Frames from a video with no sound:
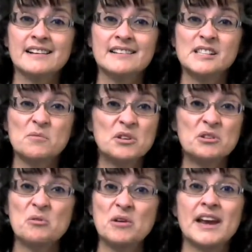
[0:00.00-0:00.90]
someone you
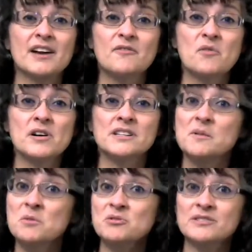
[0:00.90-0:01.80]
don't care for,
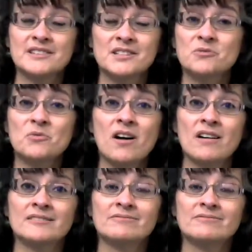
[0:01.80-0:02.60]
someone who's done you wrong,